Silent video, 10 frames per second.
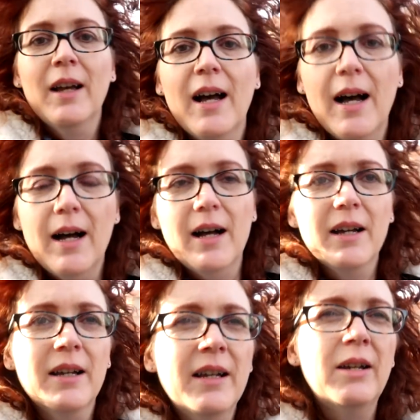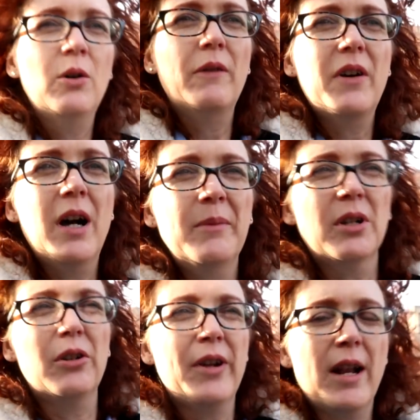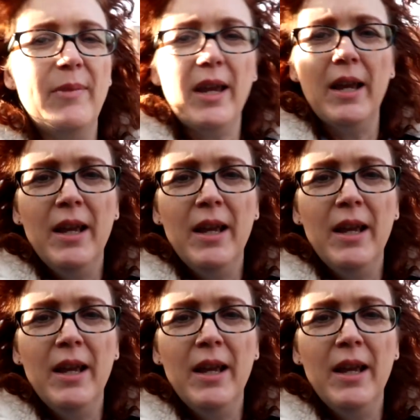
uh, who have come to learn how to be